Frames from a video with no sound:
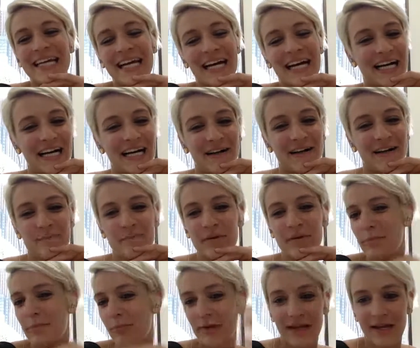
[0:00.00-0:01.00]
But
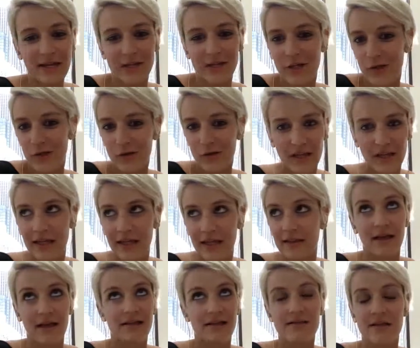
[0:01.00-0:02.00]
a brand new,
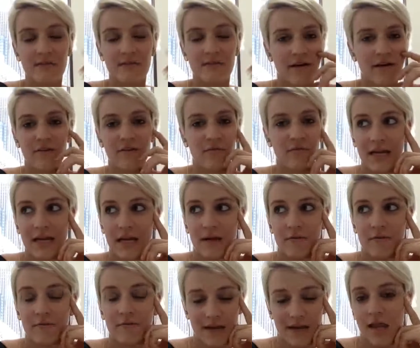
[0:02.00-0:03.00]
less than 5-minute
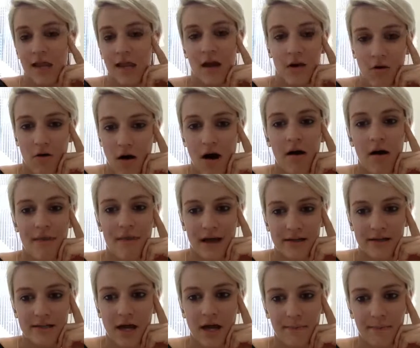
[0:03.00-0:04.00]
video on that
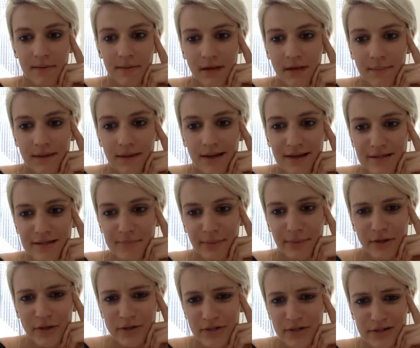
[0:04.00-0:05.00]
topic, because
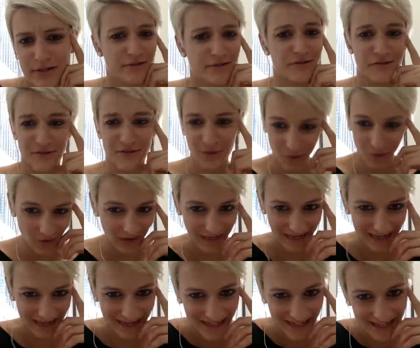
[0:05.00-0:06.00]
personal
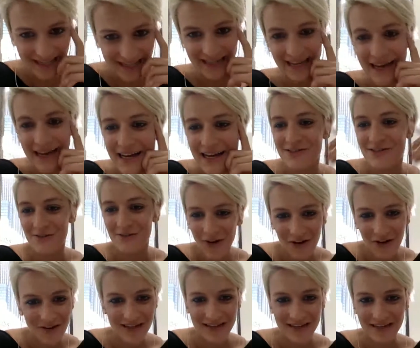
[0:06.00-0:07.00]
story, as you've
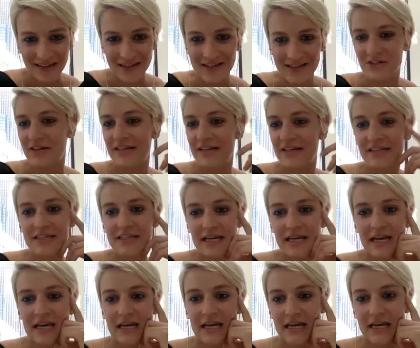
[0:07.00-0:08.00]
already illustrated
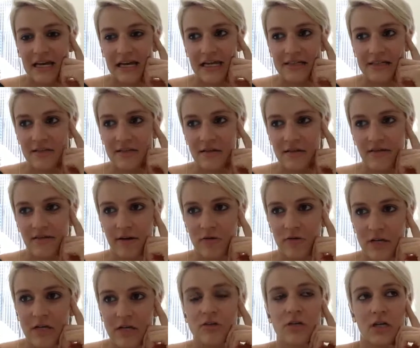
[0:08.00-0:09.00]
today, is the
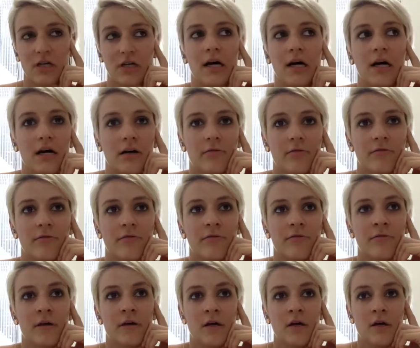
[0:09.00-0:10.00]
foundation of
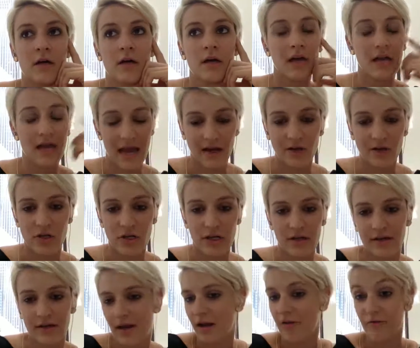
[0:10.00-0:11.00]

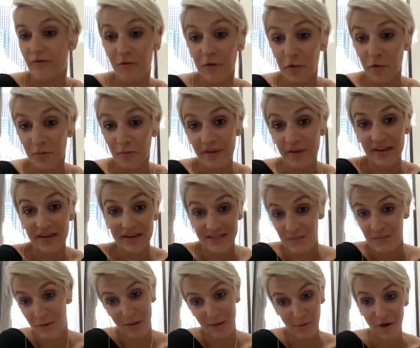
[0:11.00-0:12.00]
connection, and vulnerability is a
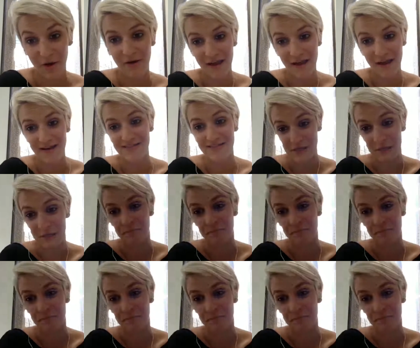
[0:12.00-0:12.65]
big part of that too.